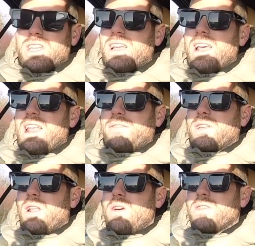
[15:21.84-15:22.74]
going to get left
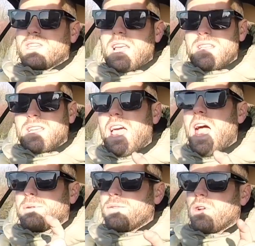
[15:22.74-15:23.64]
alone. The center
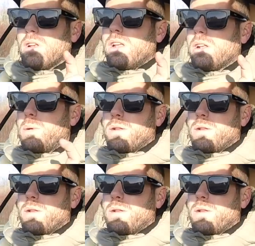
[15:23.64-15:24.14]
caps have got a little bit